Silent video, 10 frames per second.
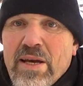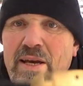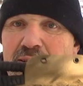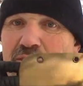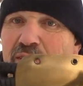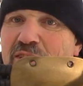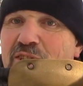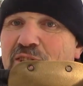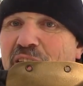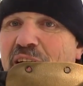So this
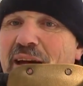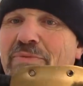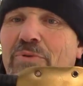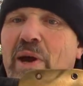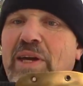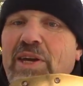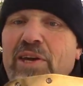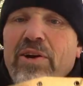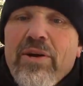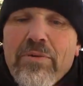is the knife right here.